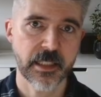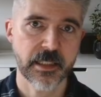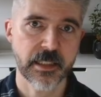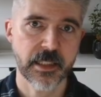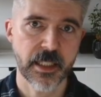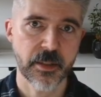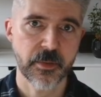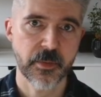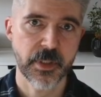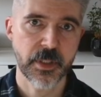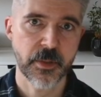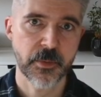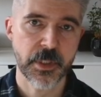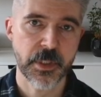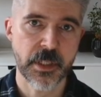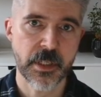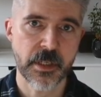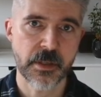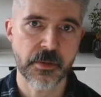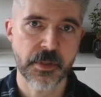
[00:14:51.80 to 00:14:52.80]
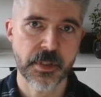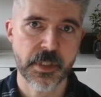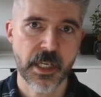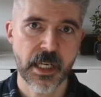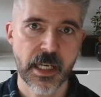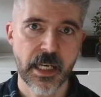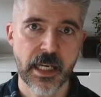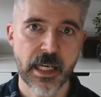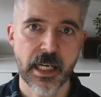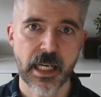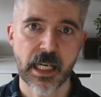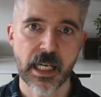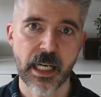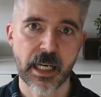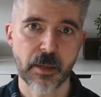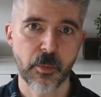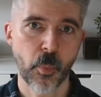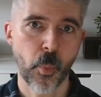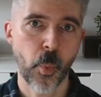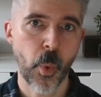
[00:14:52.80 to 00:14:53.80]
that you would use,
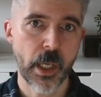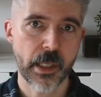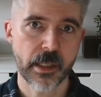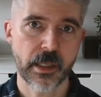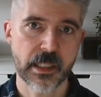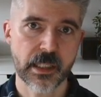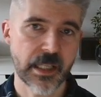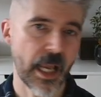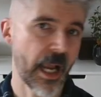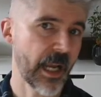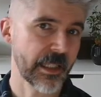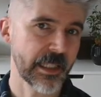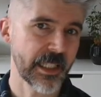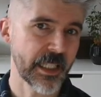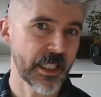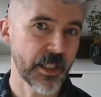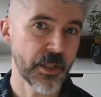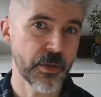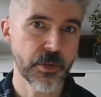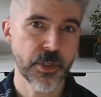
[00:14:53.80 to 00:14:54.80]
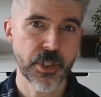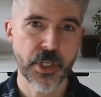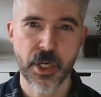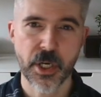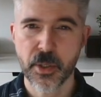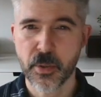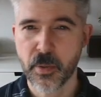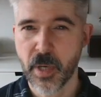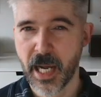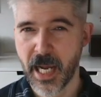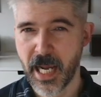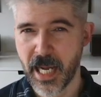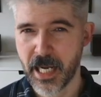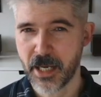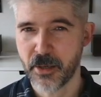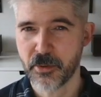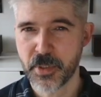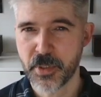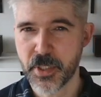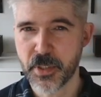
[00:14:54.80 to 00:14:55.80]
what exactly you show,
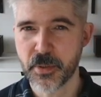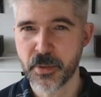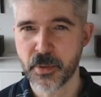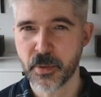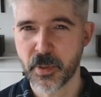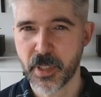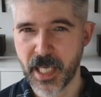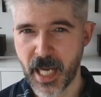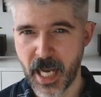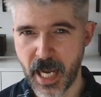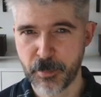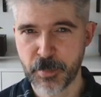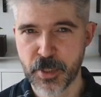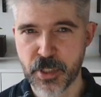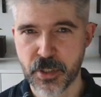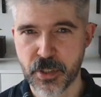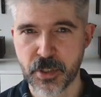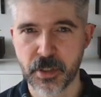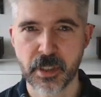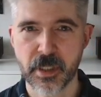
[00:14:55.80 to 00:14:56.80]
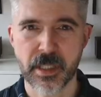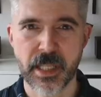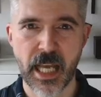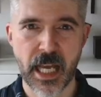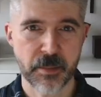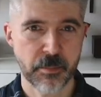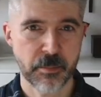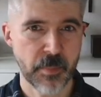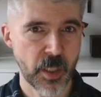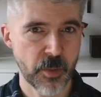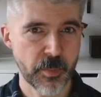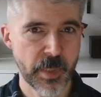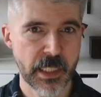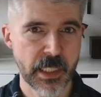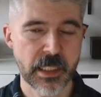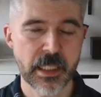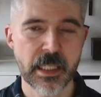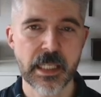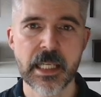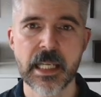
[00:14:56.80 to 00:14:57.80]
how you capture that
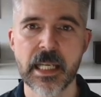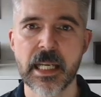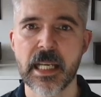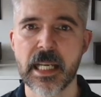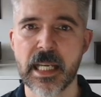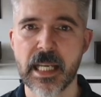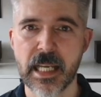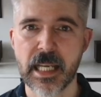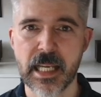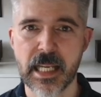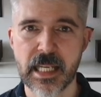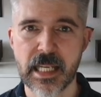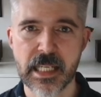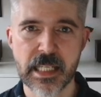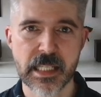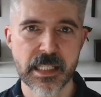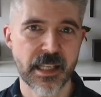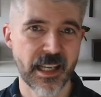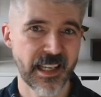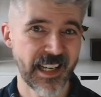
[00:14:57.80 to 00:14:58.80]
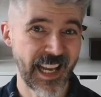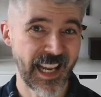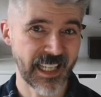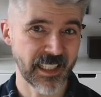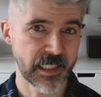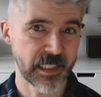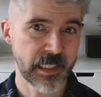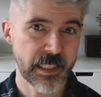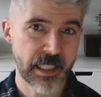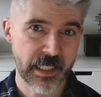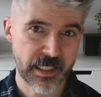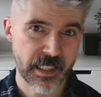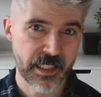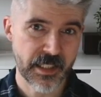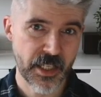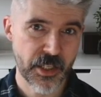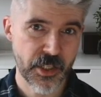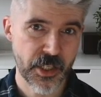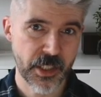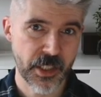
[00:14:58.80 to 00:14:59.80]
moment. is an analytic
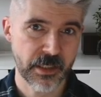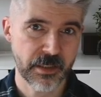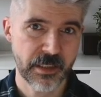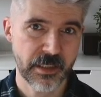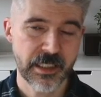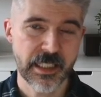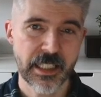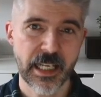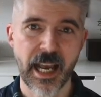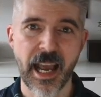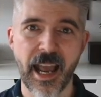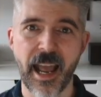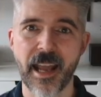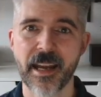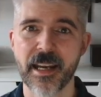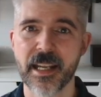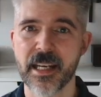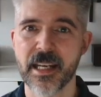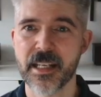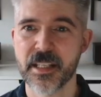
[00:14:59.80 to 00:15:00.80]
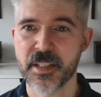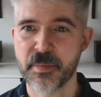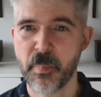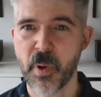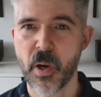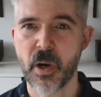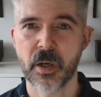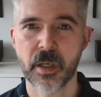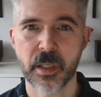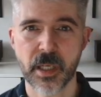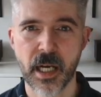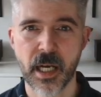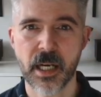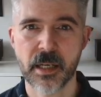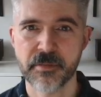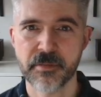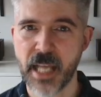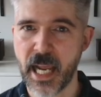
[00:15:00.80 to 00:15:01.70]
decision, and it is part of the